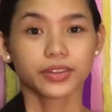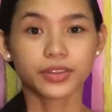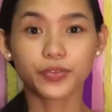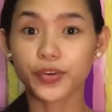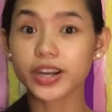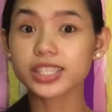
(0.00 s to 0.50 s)

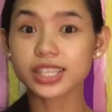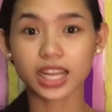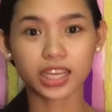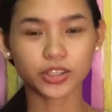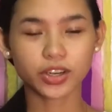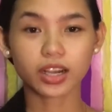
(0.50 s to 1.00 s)
first
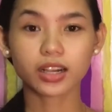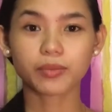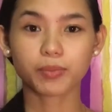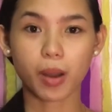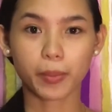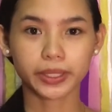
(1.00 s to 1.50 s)
electrical
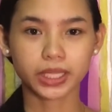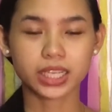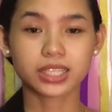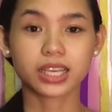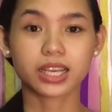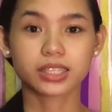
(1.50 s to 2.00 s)
properties
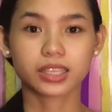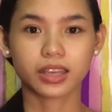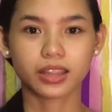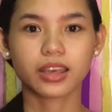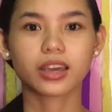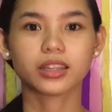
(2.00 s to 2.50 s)
is the
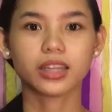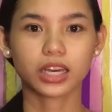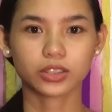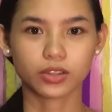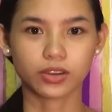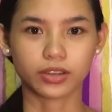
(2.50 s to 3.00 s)

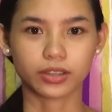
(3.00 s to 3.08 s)
conductor.